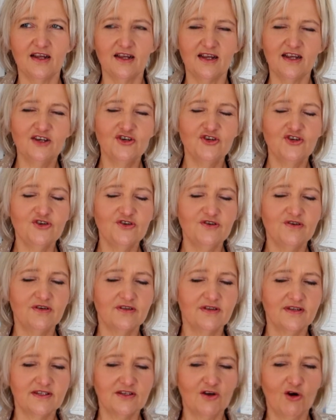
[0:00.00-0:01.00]
into
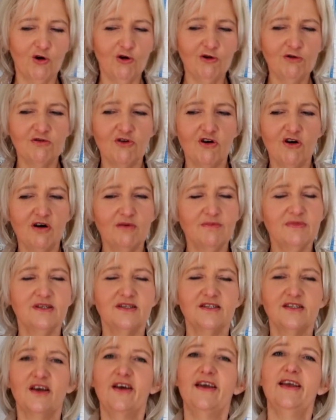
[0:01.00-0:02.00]
this whole garment
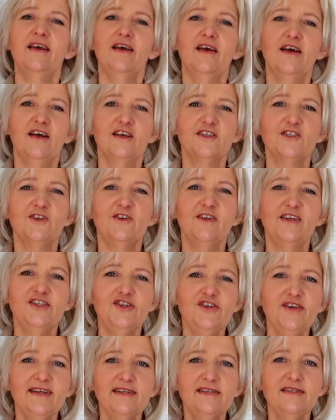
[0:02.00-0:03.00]
sewing so that
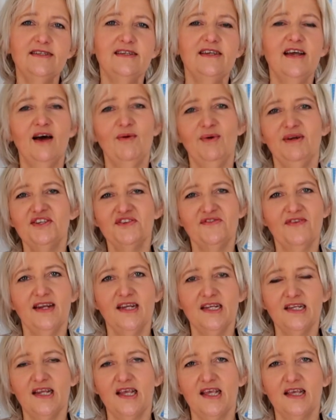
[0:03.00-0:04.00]
you can see how much
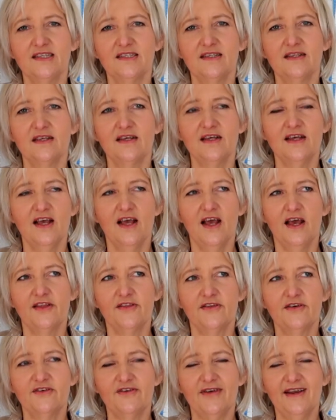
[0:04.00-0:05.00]
fun it is, the
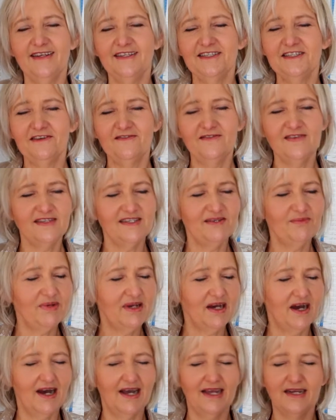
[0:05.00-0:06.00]
creativity
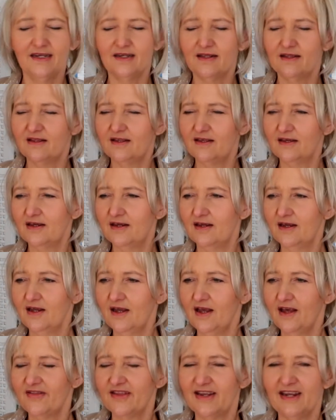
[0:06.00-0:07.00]
behind it, the
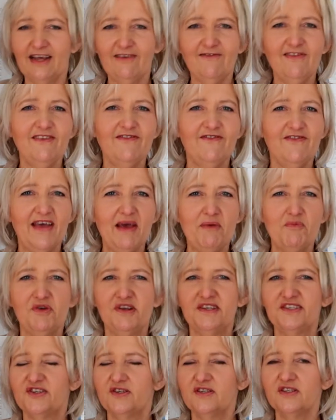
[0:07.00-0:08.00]
lovely
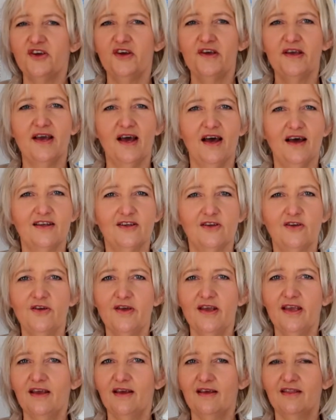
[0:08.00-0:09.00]
fabrics, just going out,
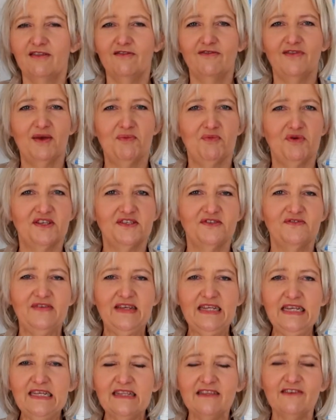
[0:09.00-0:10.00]
looking at the fabrics,
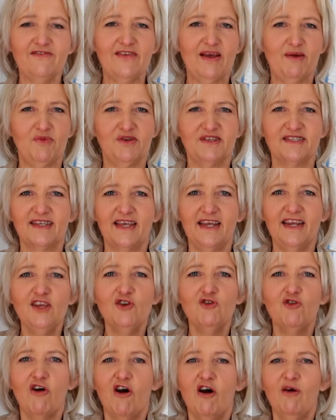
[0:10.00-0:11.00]
feeling the fabrics,
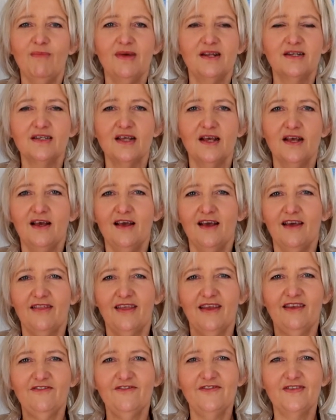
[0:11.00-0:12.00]
getting garments
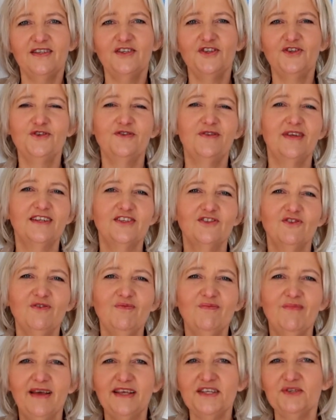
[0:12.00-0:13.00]
that fit you, that's not
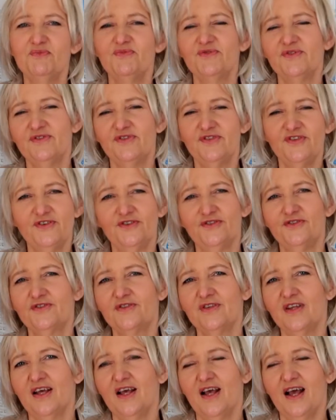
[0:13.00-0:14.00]
mass
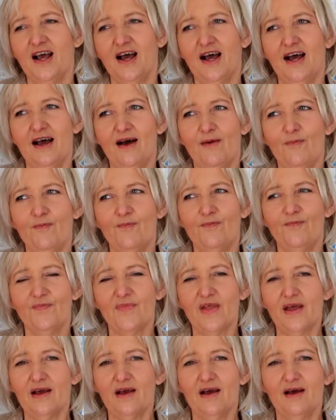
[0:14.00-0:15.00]
produced.
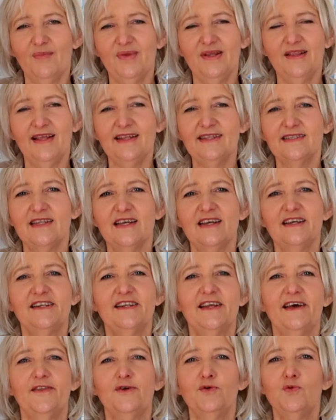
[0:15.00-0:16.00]
I mean, that's like
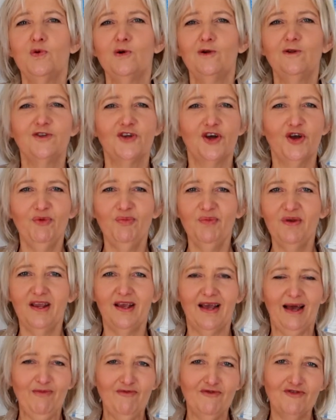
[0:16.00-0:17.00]
another world opening
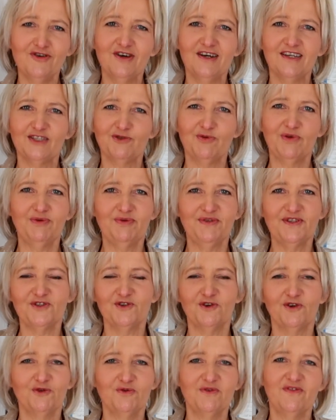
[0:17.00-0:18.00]
up for us when we
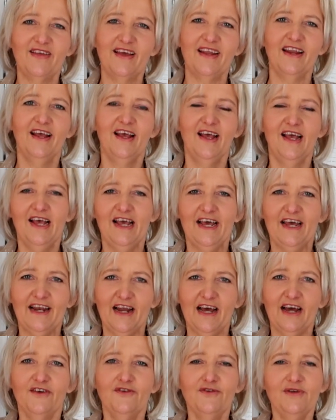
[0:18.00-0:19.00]
start with that. And
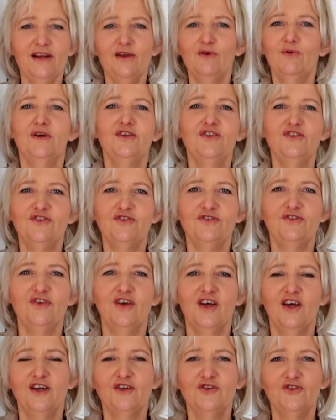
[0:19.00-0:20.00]
I really want you
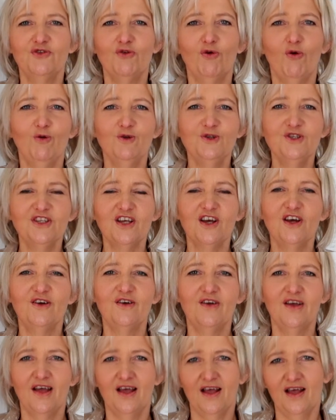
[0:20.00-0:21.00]
to
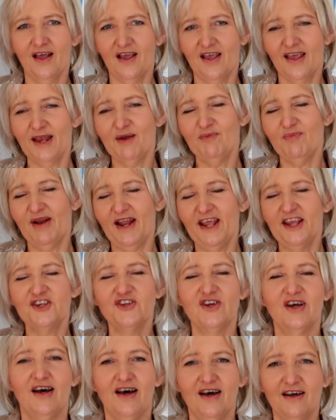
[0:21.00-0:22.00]
also get
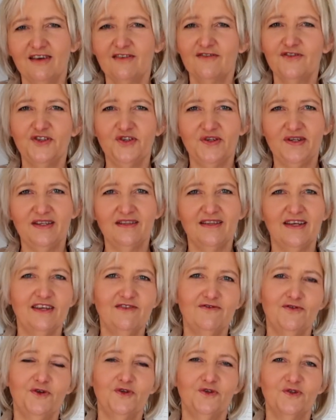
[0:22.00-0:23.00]
pleasure out of doing
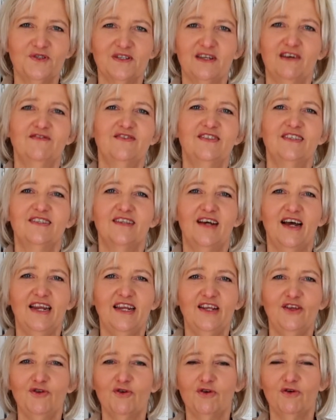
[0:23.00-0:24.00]
that for yourself,
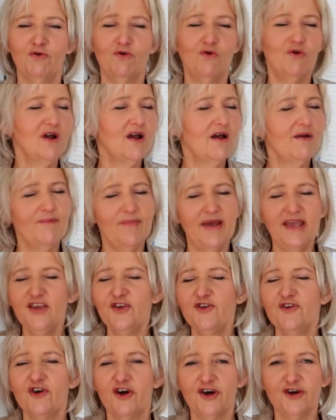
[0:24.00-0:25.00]
designing or
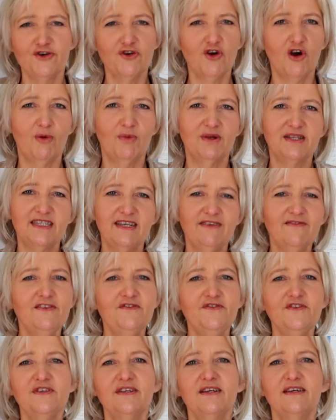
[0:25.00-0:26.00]
making your own garments, even
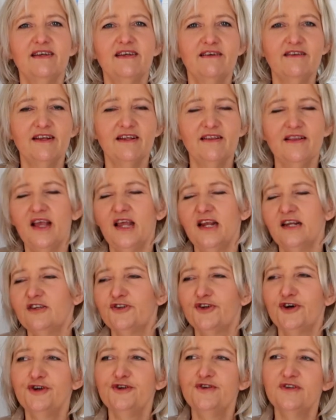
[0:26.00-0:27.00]
if you in the end
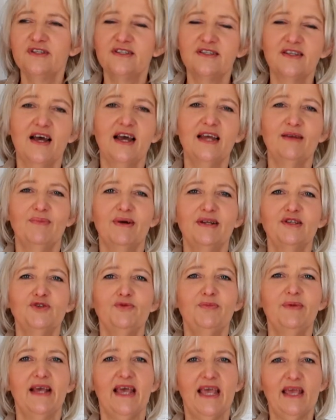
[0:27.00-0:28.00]
don't design, but to
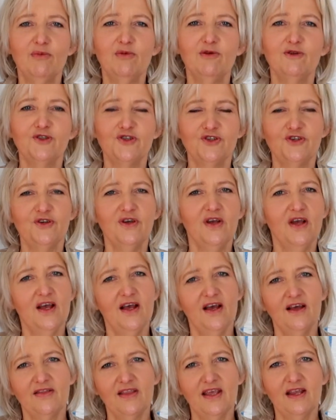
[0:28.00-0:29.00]
be able to
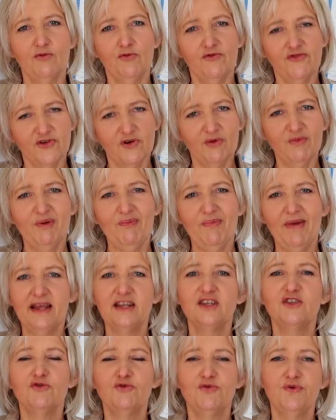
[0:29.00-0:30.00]
then from a
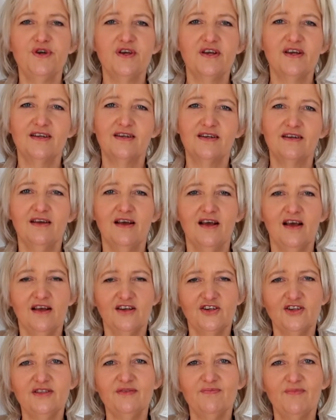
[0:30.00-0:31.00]
pattern work and
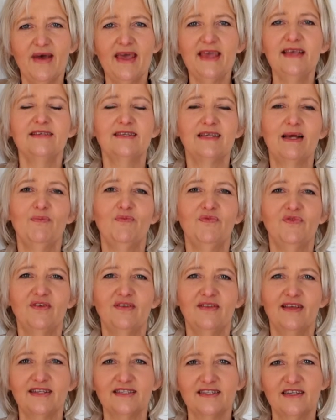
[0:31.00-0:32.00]
just make something
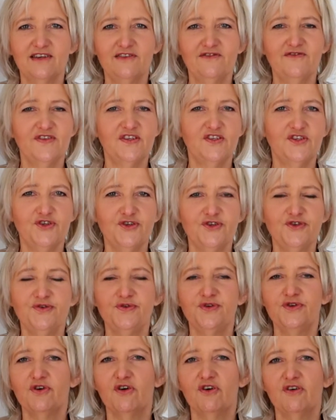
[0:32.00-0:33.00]
that's going to fit you.
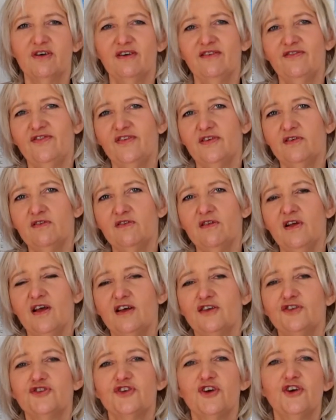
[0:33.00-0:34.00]
You are going to feel
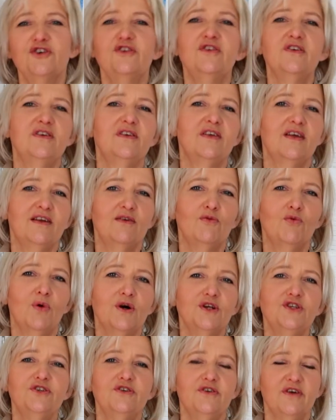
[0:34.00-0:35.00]
so good in
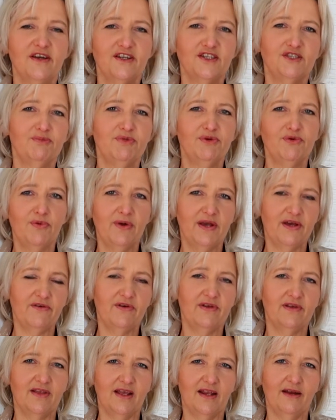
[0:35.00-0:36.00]
what you're going to be
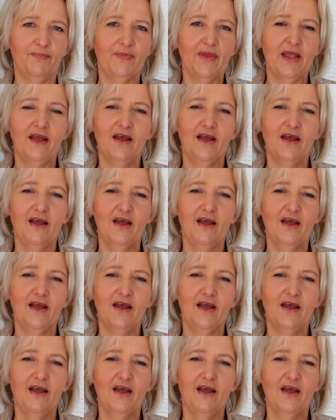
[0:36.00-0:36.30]
wearing then.